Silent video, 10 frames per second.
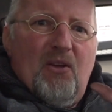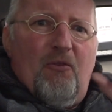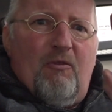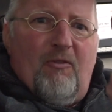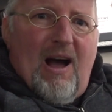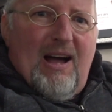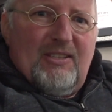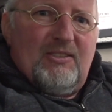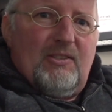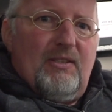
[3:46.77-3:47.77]

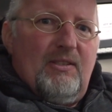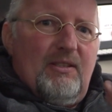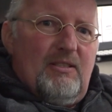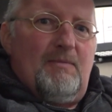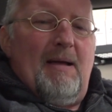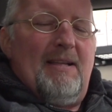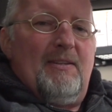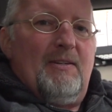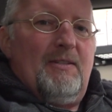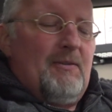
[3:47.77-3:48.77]
faster it's
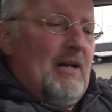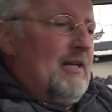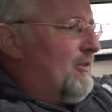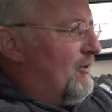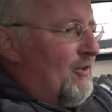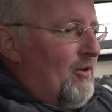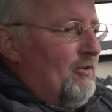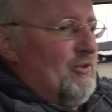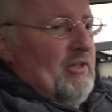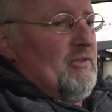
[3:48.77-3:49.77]
better, right?
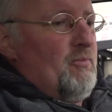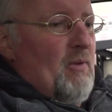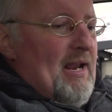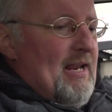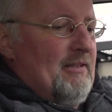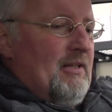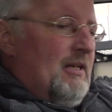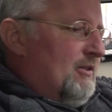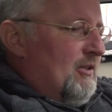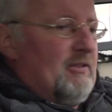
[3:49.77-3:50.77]
Don't just wait,
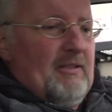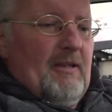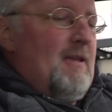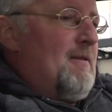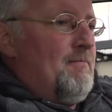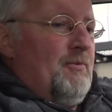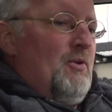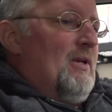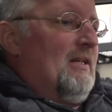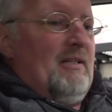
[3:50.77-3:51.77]
just keep
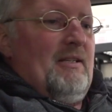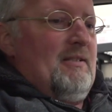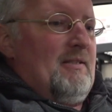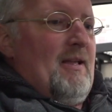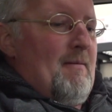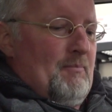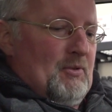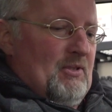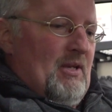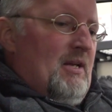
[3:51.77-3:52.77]
doing these
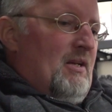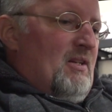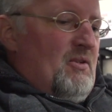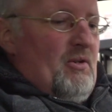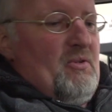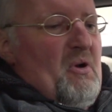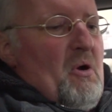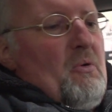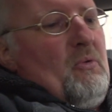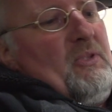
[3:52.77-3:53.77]
steps. Don't
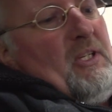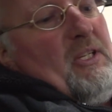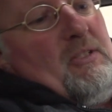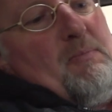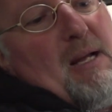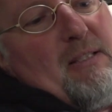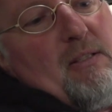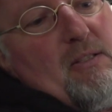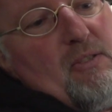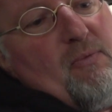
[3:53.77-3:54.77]
hold these
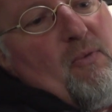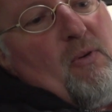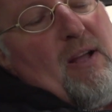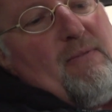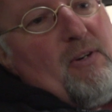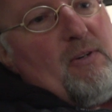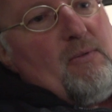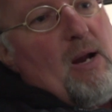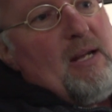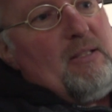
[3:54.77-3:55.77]
buttons forever,
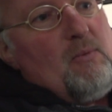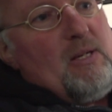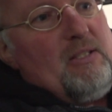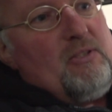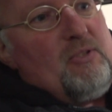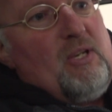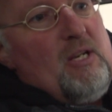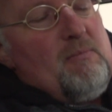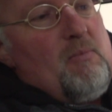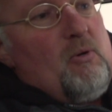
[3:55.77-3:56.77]
right? When it's
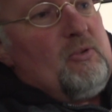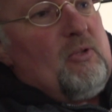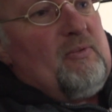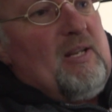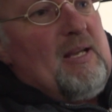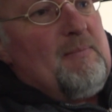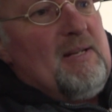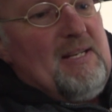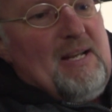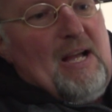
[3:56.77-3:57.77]
both of them,
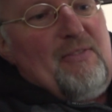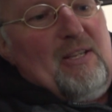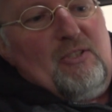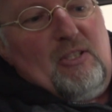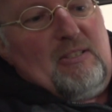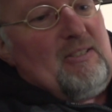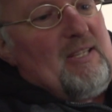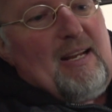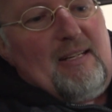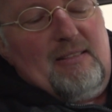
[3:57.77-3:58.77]
I think just
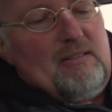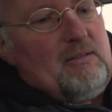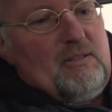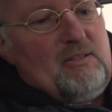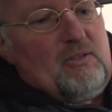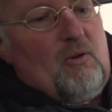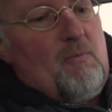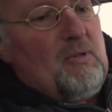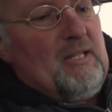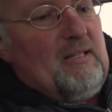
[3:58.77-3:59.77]
second, it's
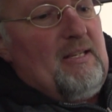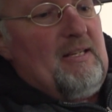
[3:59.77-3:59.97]
completely